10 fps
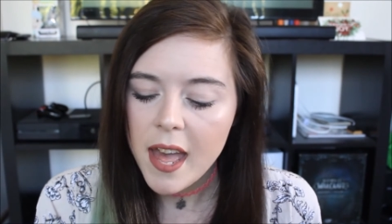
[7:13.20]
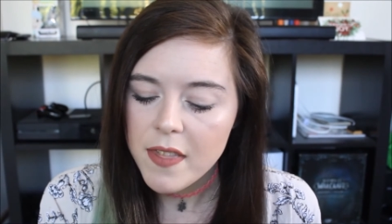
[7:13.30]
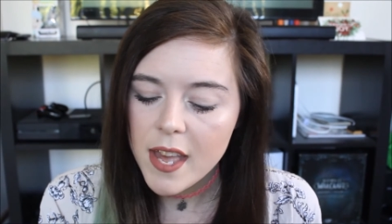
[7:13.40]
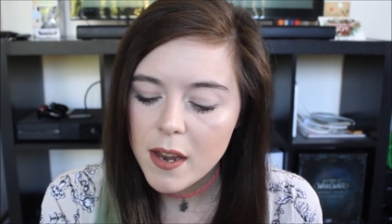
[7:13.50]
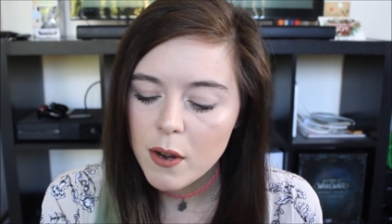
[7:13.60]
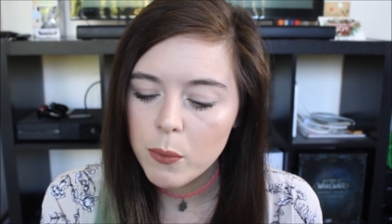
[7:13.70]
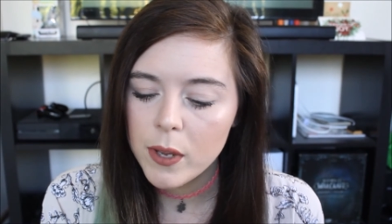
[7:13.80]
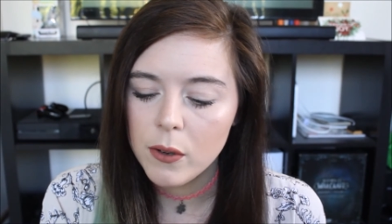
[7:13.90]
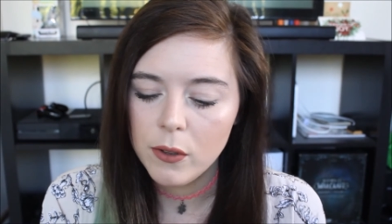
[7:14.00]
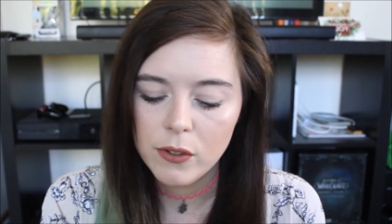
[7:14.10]
And then
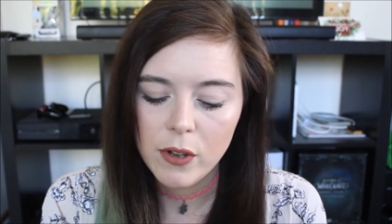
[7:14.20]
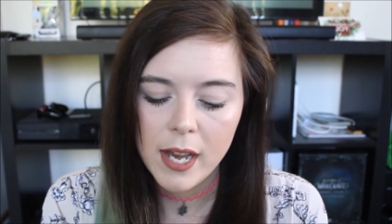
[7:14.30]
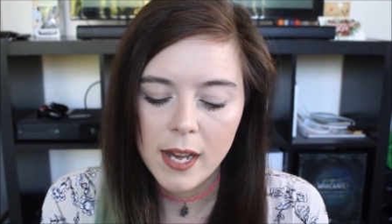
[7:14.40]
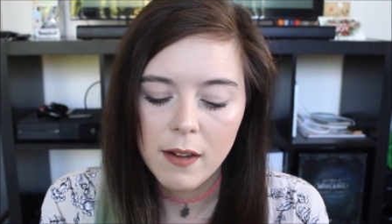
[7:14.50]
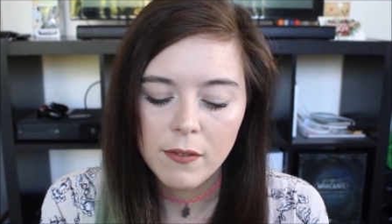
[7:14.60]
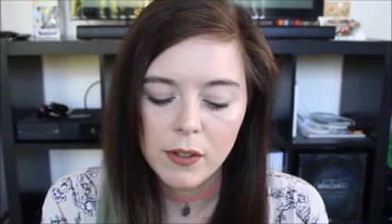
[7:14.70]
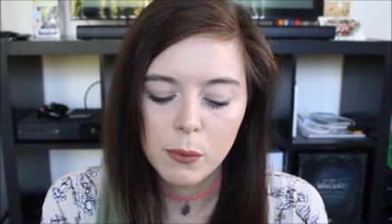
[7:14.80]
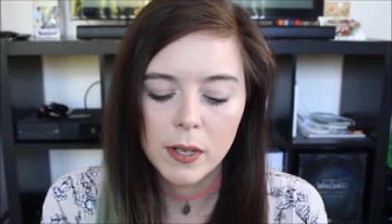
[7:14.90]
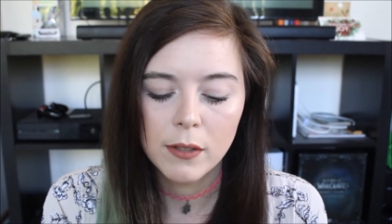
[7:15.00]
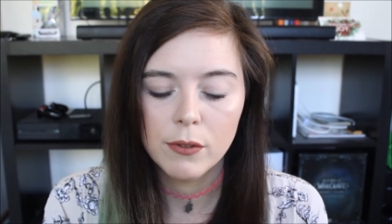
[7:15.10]
we also have
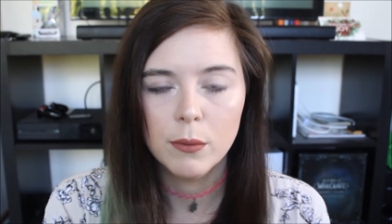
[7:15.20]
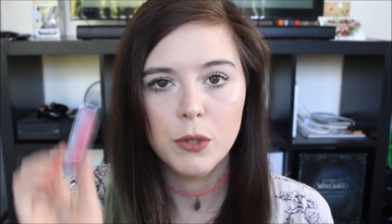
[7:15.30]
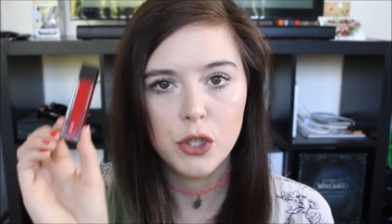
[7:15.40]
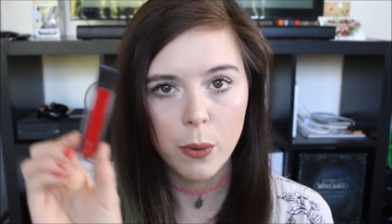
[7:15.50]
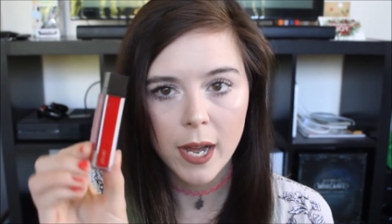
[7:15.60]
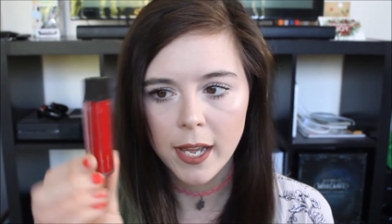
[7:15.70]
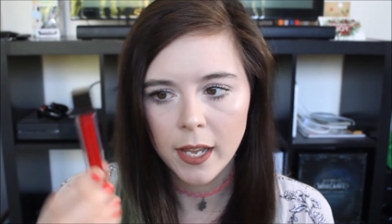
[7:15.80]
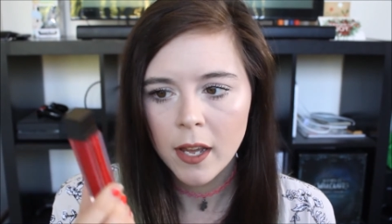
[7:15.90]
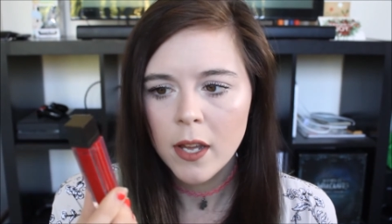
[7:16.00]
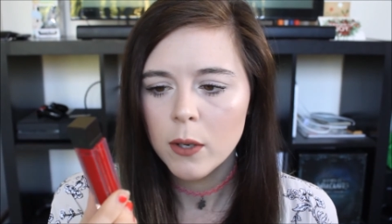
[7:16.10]
this one from
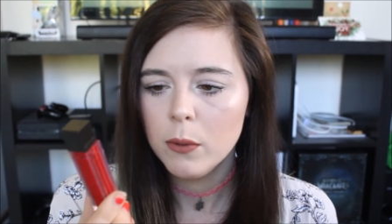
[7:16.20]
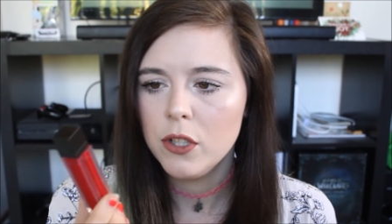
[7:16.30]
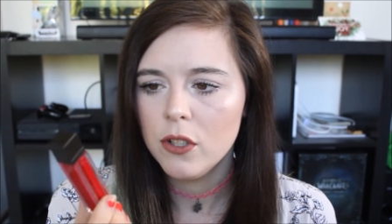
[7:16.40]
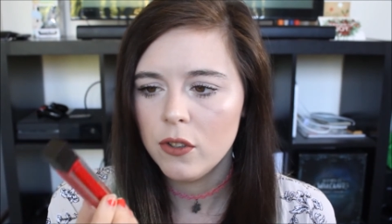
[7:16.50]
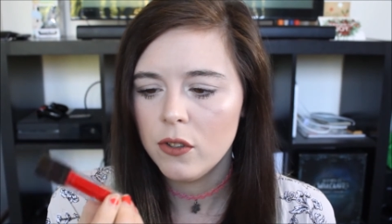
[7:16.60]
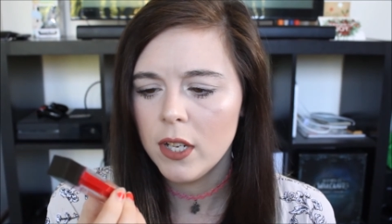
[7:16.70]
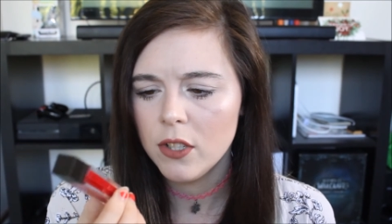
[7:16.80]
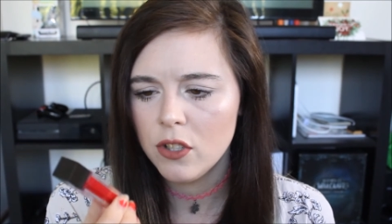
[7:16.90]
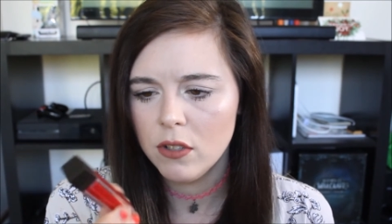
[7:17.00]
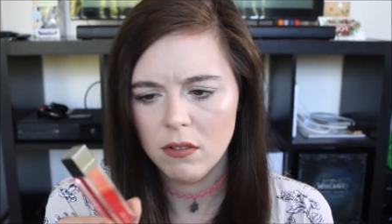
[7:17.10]
Jouer, which is
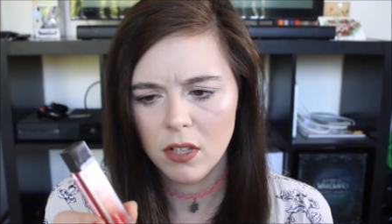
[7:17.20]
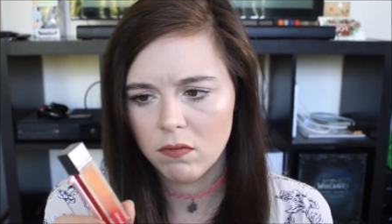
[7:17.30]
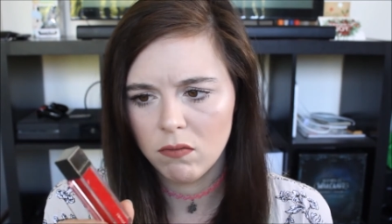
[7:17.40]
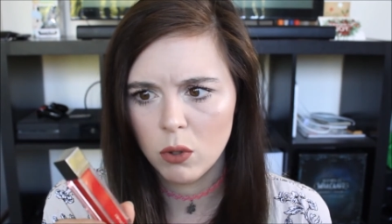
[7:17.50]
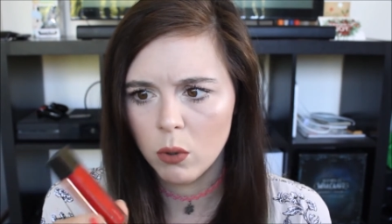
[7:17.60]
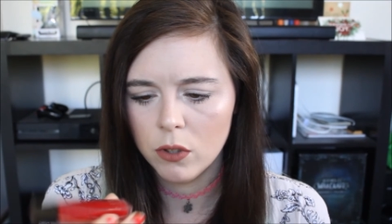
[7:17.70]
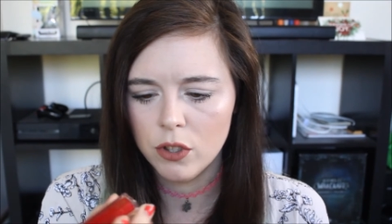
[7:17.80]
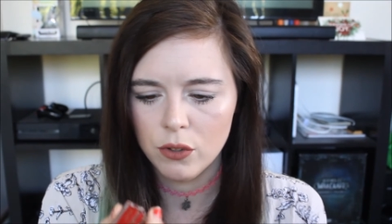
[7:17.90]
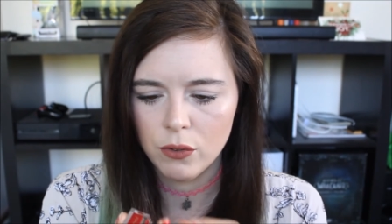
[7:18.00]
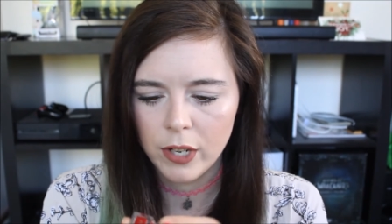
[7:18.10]
such a
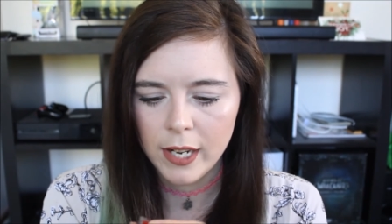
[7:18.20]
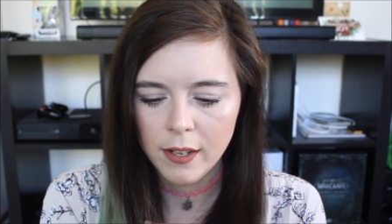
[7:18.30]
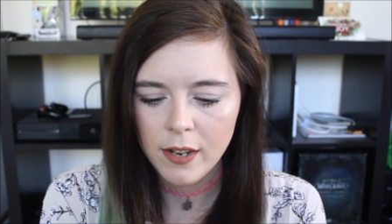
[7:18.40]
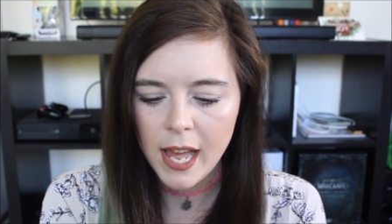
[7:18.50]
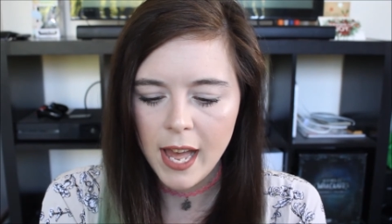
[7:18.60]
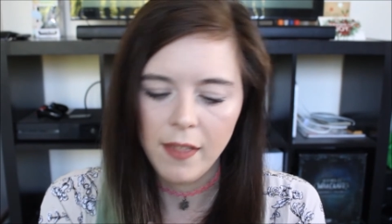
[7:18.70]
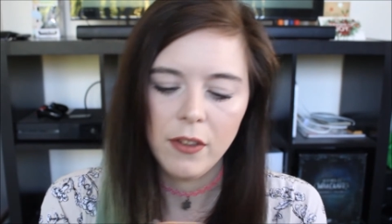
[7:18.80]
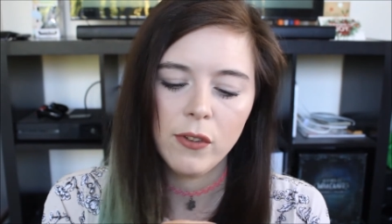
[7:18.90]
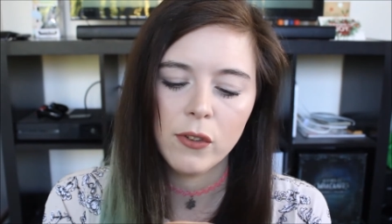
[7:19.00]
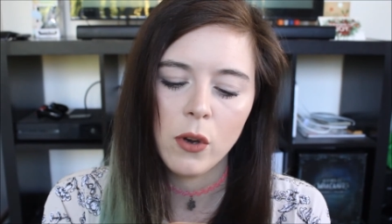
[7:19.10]
gorgeous red, and
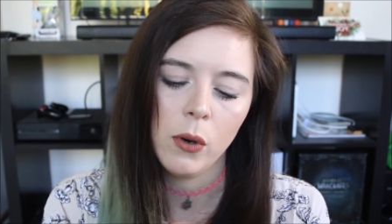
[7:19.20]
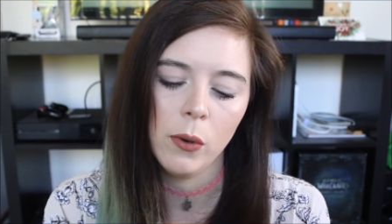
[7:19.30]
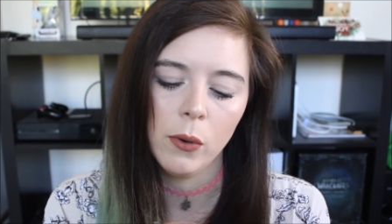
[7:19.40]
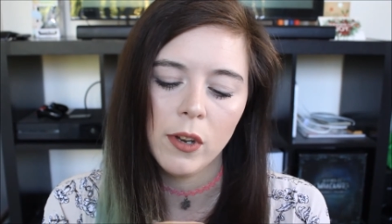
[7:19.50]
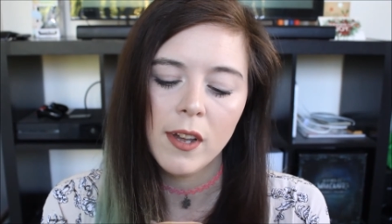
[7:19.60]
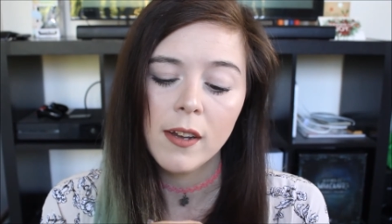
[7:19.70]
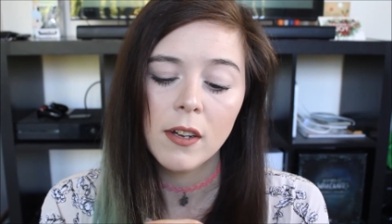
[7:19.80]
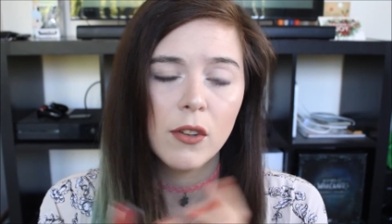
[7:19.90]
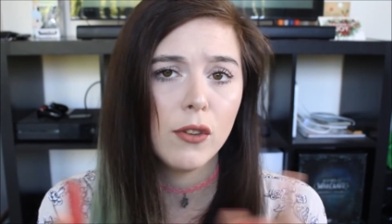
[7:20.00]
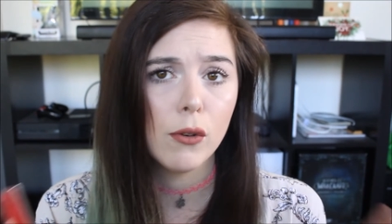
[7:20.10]
this is called
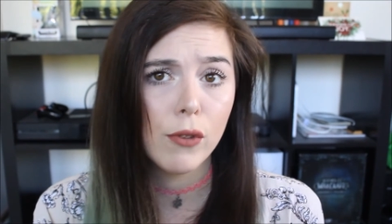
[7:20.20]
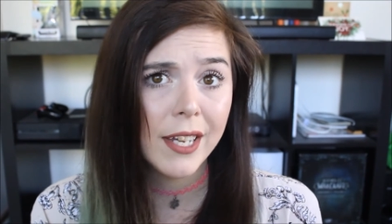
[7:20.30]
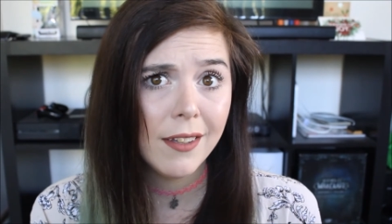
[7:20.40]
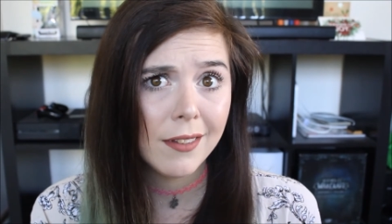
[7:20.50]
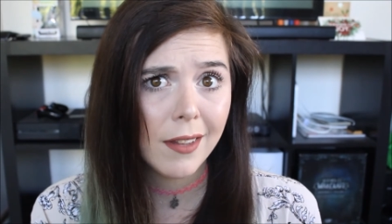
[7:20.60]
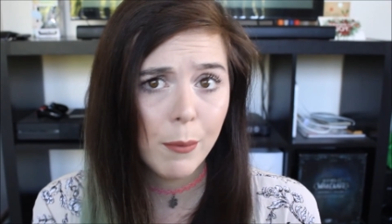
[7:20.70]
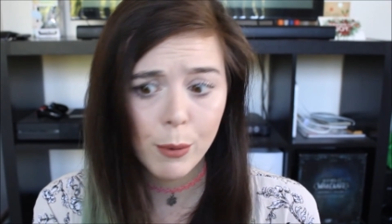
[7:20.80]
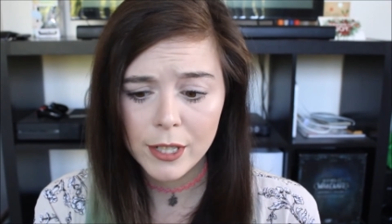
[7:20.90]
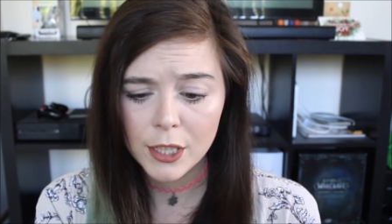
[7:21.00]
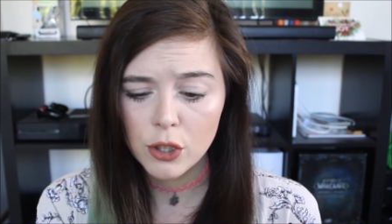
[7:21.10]
Cerise, I'm
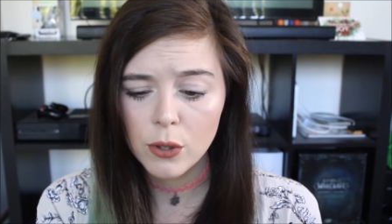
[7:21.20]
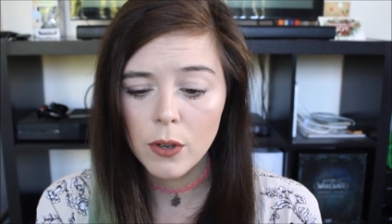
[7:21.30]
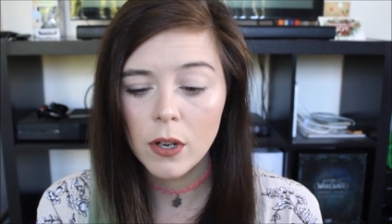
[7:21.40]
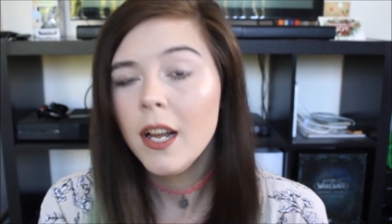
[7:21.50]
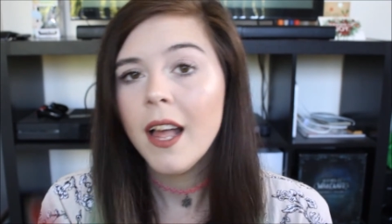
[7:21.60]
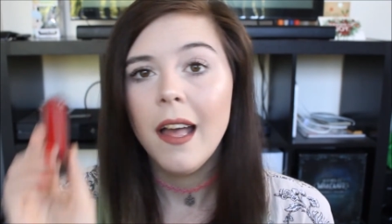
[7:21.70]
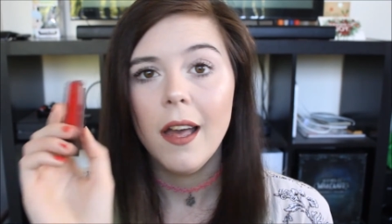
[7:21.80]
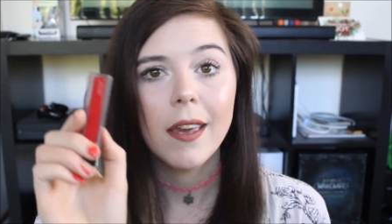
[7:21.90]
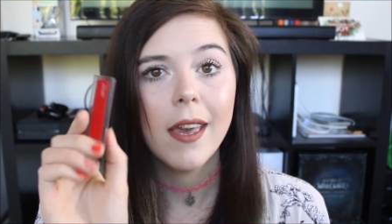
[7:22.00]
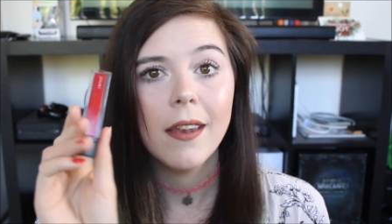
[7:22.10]
pretty sure.
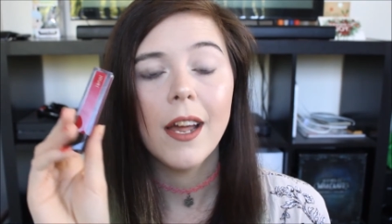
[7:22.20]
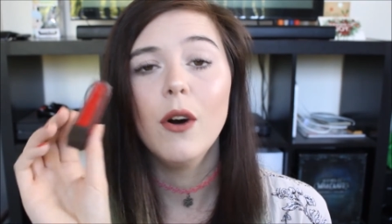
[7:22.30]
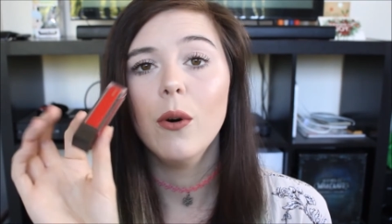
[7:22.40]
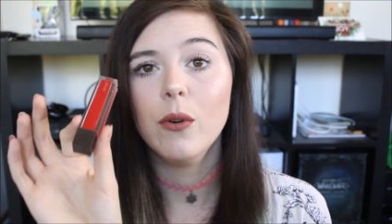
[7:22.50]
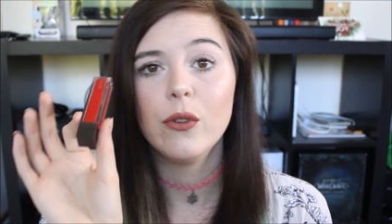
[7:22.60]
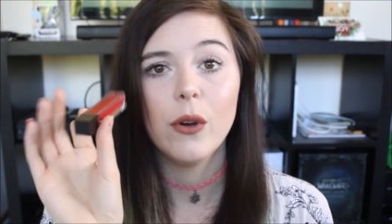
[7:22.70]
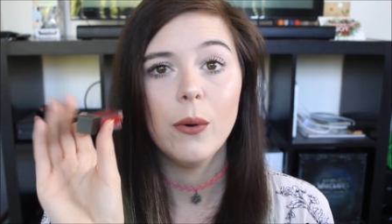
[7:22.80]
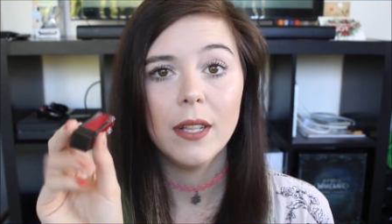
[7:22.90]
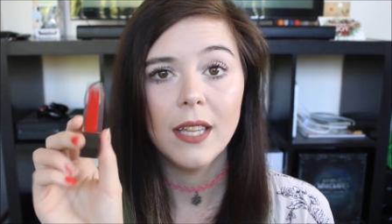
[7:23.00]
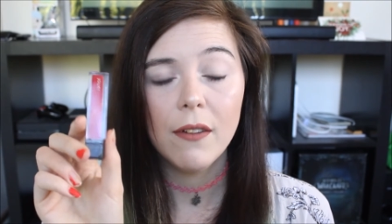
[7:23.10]
Again, I
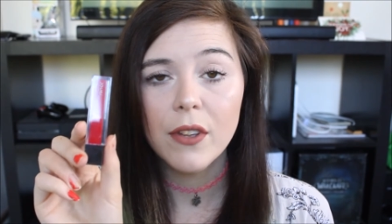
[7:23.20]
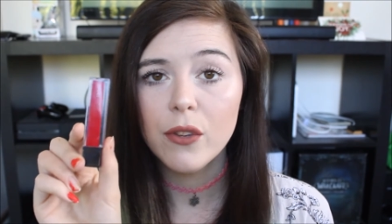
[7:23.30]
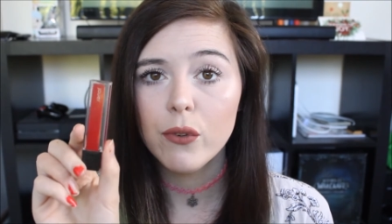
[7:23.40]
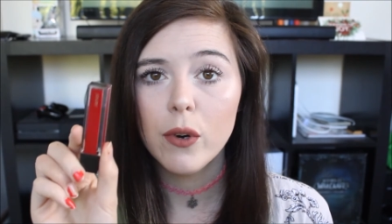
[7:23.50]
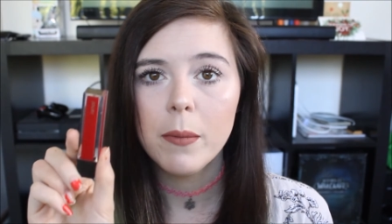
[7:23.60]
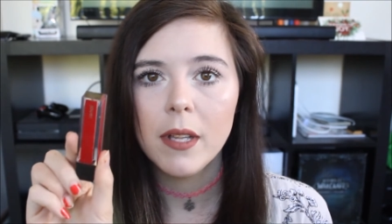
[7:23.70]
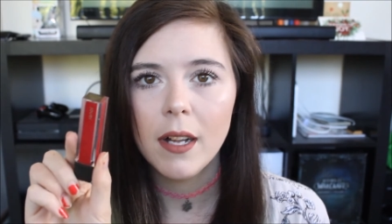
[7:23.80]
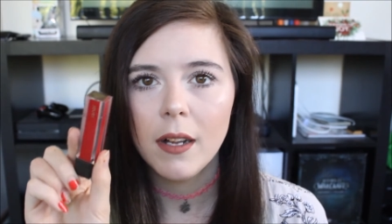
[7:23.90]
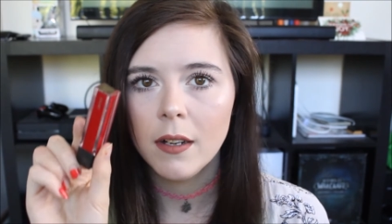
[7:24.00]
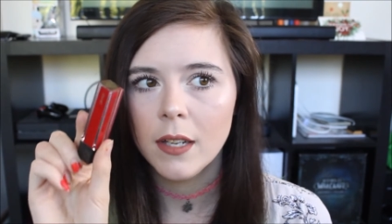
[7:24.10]
also love this
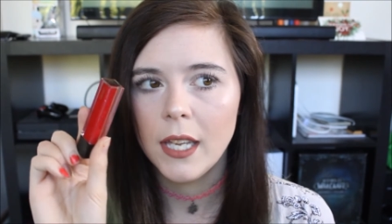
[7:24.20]
formula.